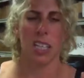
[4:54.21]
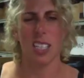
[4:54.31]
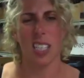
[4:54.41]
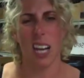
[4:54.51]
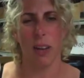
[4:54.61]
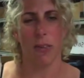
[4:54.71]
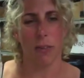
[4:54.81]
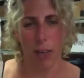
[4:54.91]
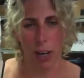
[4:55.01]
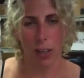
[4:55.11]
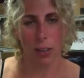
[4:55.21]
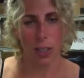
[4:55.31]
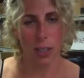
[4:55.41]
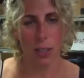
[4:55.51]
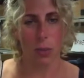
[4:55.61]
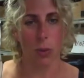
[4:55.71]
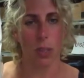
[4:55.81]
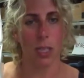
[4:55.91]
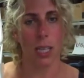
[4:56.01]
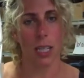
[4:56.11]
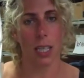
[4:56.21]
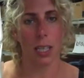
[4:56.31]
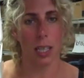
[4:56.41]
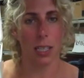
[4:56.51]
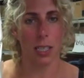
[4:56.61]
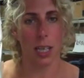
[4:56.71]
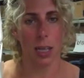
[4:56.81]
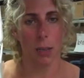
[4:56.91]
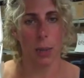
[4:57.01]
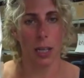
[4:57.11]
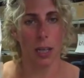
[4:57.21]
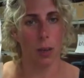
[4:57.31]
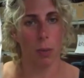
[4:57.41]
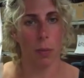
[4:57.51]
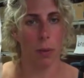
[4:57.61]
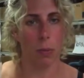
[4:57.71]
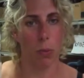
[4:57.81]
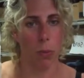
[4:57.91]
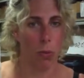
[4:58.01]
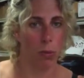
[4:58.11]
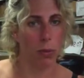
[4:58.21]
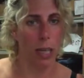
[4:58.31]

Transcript: say, a fragrance or something that's going to be a little bit more